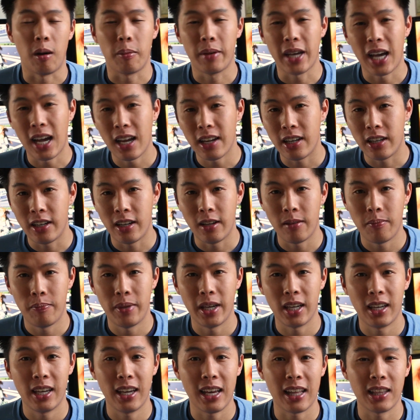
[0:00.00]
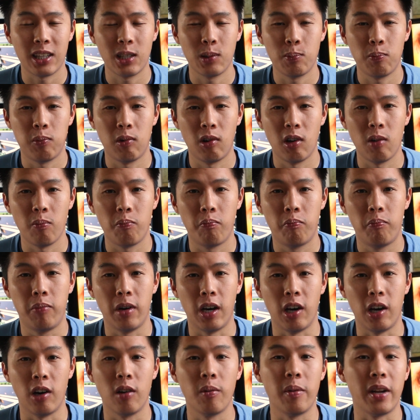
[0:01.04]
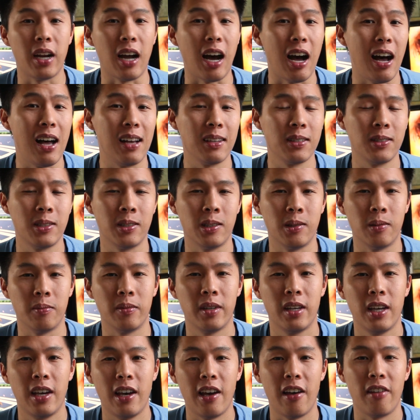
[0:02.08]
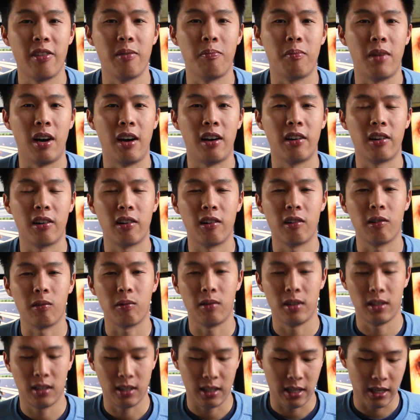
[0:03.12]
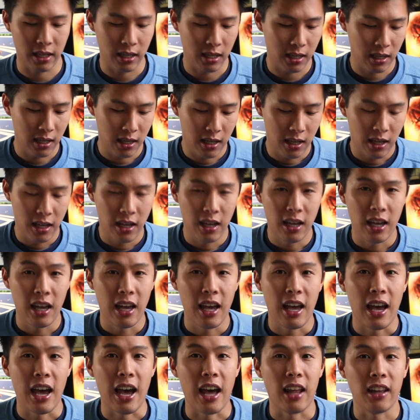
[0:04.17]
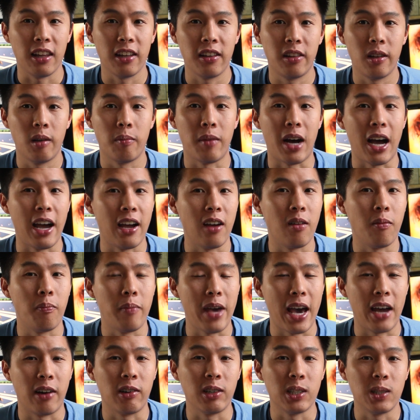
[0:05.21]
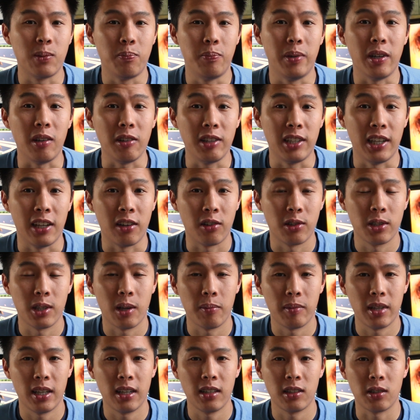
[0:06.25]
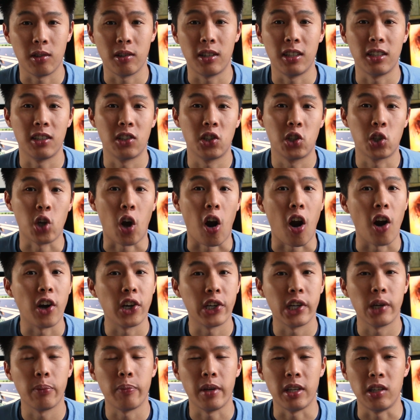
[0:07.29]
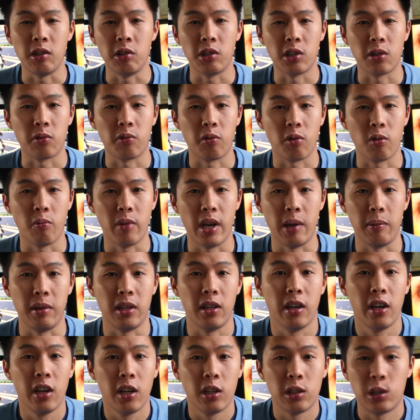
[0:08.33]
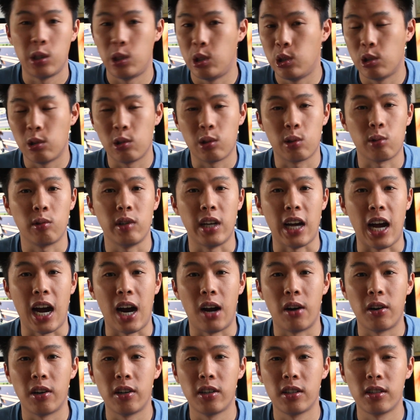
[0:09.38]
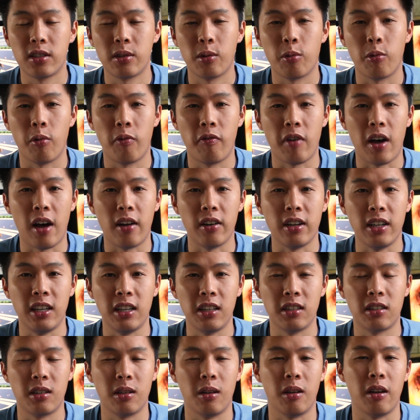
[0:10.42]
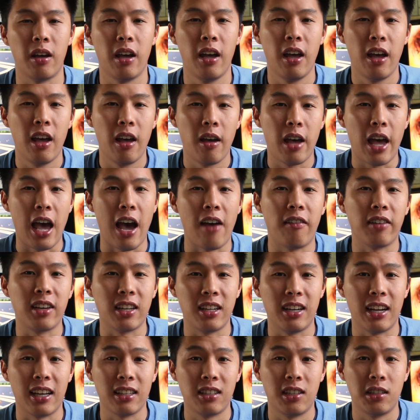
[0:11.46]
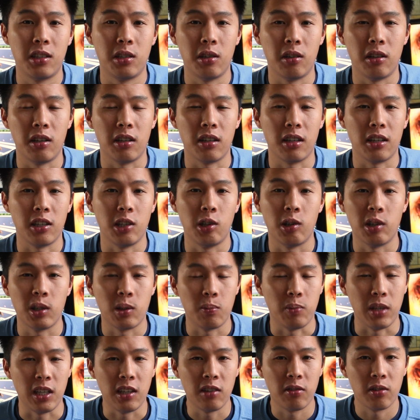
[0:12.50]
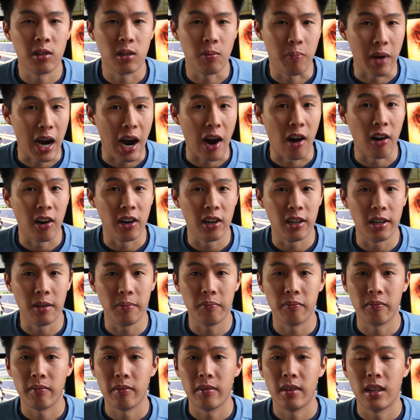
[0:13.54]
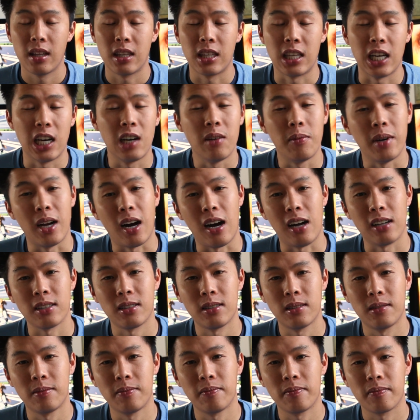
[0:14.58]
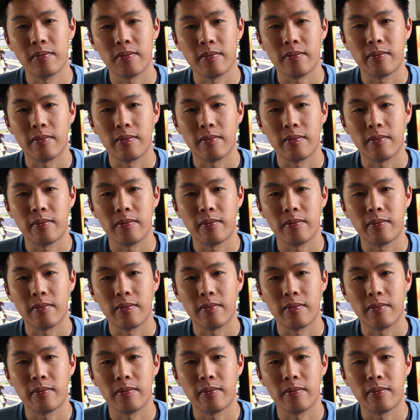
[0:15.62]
I'm kind of nitpicking at this point, but it would have been awesome if the monitor was like had lithium ion batteries built in or something, so you can just charge it up and use it for maybe 2 or 3 hours without needing to have it connected to USB to power it up. That would have been awesome,